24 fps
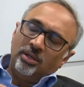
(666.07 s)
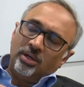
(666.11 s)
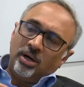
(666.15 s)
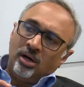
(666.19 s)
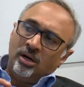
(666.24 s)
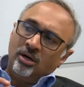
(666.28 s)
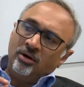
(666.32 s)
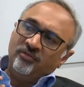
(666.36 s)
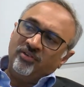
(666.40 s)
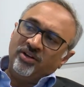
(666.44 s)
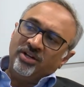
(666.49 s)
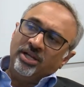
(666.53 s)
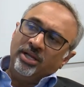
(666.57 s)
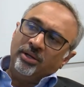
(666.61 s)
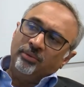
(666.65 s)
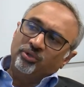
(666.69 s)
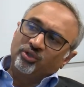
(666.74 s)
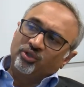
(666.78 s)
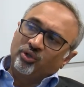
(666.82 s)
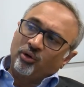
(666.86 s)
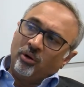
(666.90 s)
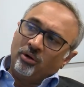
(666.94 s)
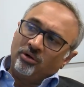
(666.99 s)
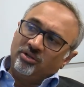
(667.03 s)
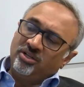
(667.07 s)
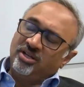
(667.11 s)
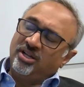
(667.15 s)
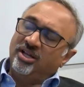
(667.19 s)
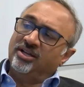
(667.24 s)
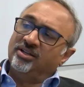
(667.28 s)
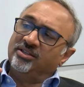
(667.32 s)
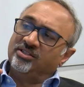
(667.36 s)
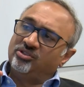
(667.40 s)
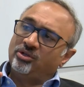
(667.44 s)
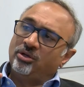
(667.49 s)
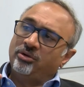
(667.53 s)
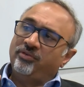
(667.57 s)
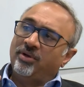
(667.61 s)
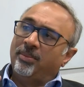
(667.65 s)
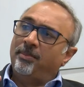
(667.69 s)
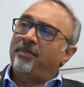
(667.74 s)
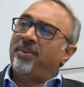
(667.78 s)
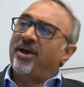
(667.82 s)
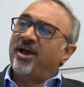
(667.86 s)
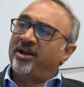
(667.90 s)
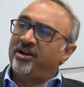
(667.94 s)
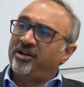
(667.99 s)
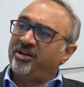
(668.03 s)
RFID was caught in a sort of a
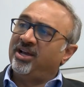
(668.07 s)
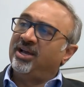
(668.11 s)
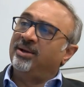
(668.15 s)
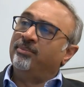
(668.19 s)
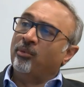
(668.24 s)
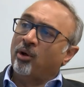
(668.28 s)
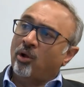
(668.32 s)
paradigm